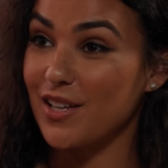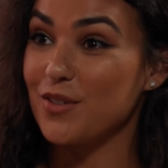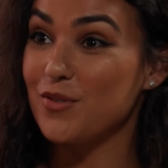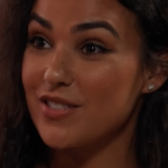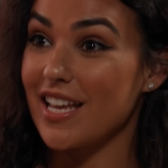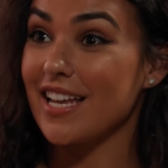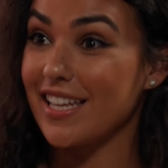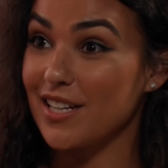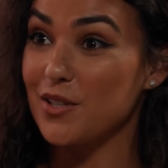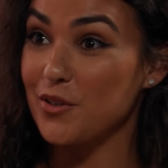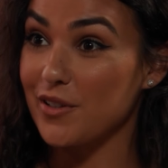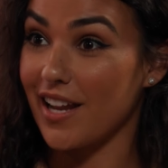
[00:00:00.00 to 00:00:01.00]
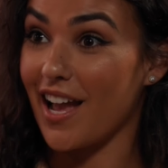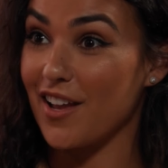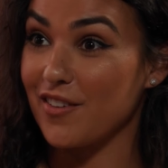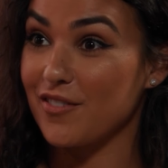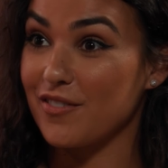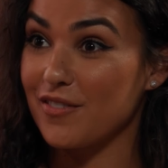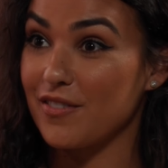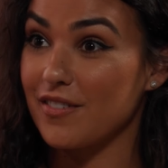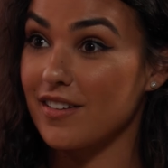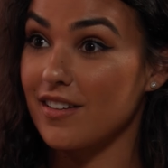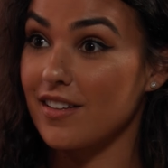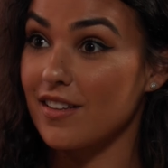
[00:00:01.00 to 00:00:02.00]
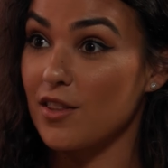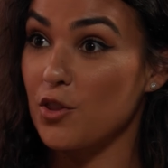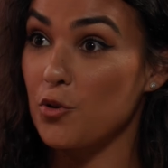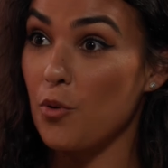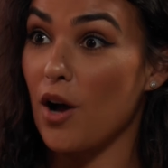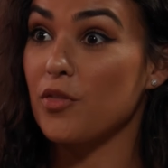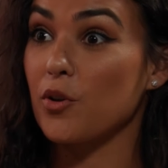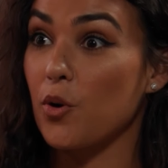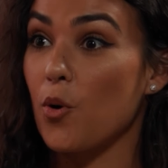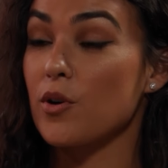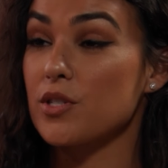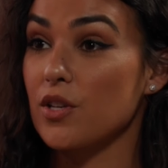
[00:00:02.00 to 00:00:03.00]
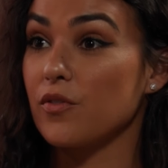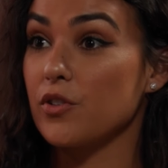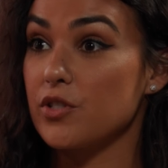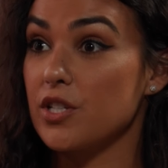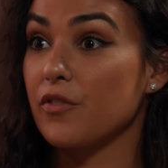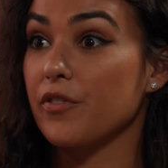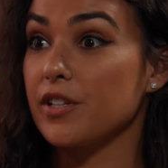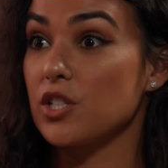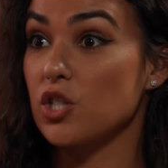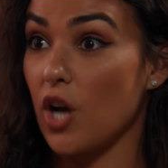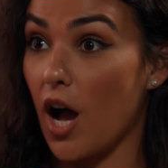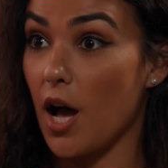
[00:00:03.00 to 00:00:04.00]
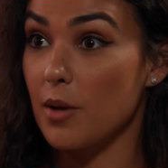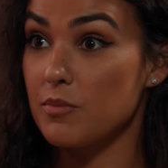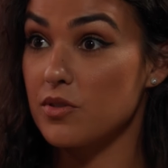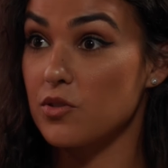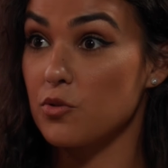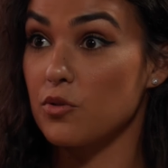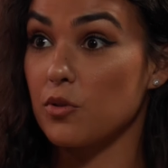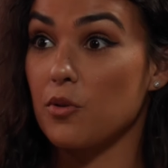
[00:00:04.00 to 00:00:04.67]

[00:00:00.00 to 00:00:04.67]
that you've taken in your life throughout the course of your different jobs, through the